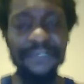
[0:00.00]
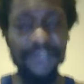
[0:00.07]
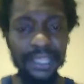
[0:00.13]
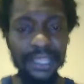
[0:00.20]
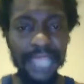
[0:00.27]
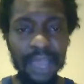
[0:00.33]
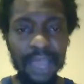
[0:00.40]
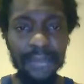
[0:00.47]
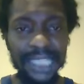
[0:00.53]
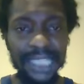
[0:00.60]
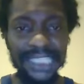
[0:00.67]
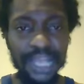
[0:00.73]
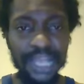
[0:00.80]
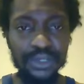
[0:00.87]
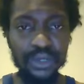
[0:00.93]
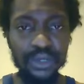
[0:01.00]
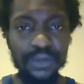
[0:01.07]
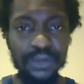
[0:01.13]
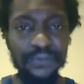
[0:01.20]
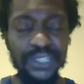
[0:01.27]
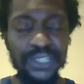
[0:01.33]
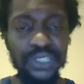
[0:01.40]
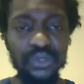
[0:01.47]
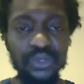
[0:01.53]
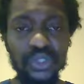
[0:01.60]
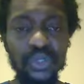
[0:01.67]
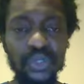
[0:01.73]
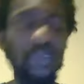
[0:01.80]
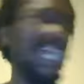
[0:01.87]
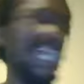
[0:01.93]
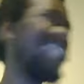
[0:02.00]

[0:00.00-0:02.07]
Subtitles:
allow my child to go to physical school. That's